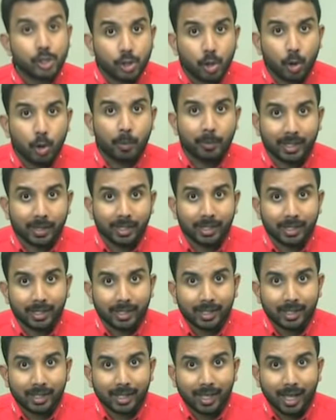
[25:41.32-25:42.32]
Show me
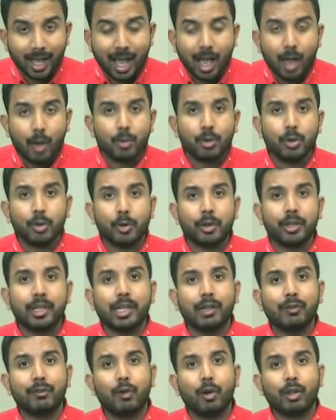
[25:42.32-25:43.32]
how you're going
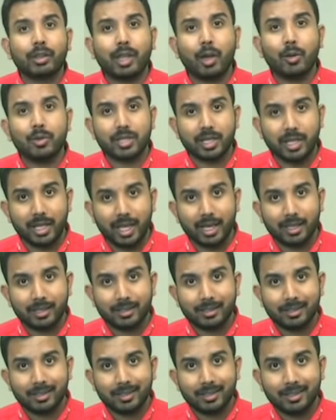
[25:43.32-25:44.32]
to get 4,008.
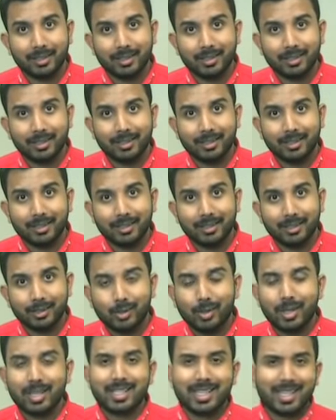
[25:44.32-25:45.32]

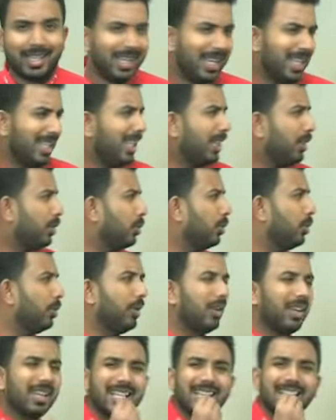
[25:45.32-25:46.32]
So it's easy to
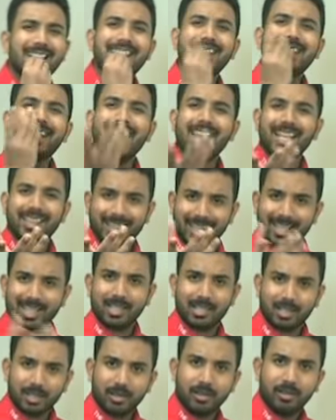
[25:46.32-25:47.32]
say
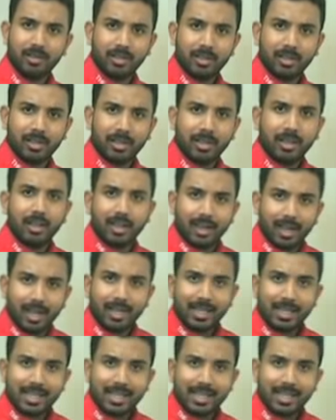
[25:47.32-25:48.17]
things, you know, right?